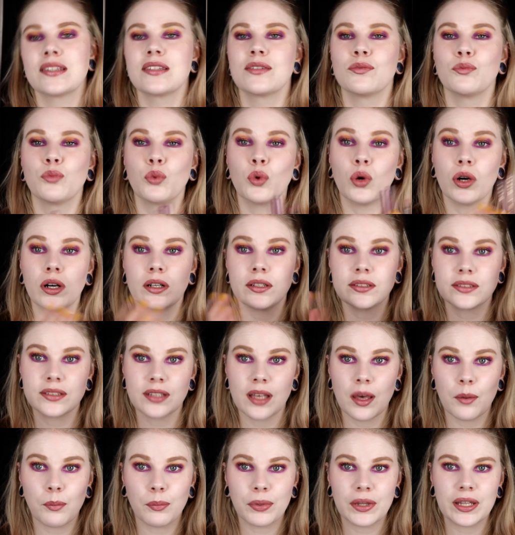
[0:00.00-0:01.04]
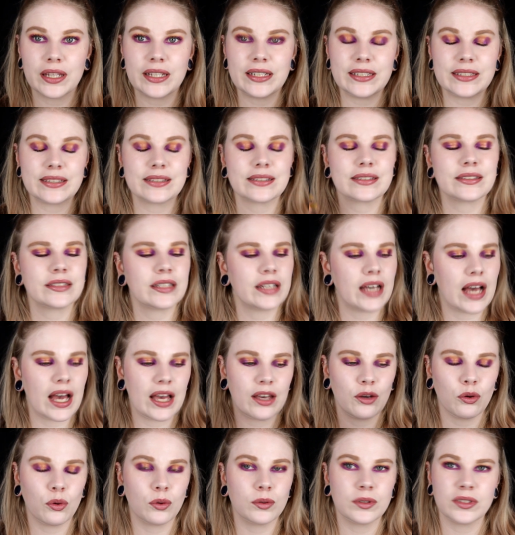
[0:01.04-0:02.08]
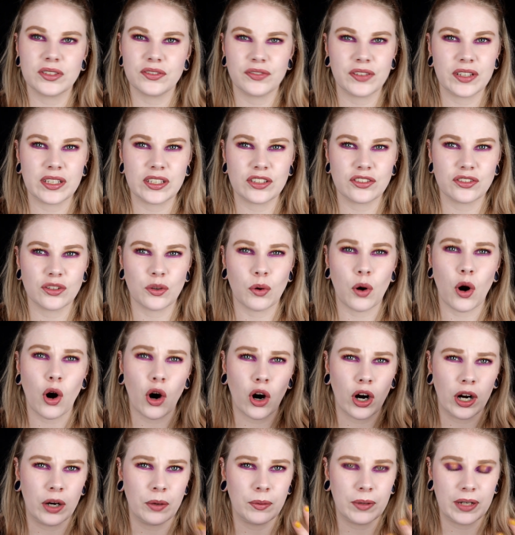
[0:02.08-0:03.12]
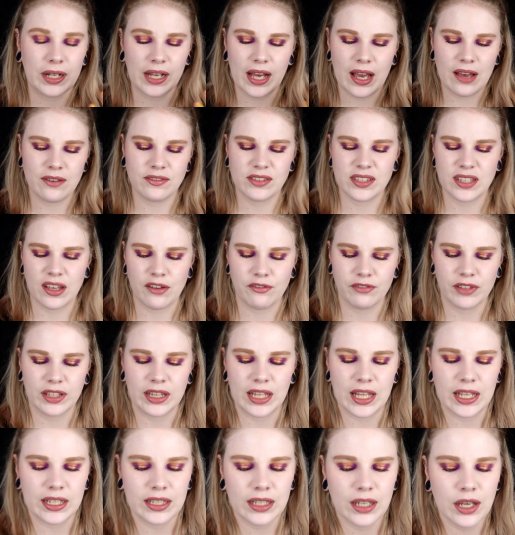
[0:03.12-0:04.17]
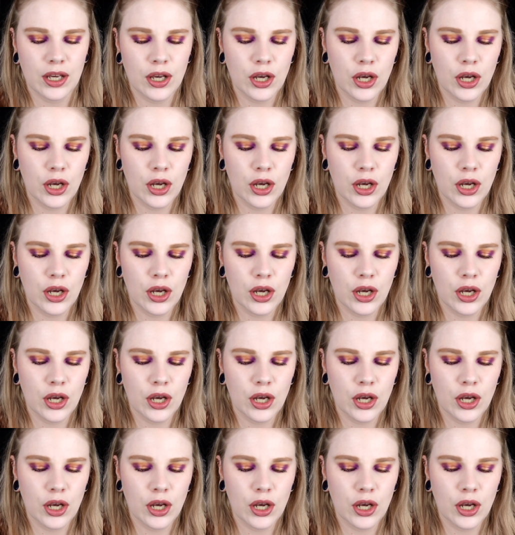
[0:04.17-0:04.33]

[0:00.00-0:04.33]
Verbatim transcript: S'mores, please. I always think it's so hard when I have something like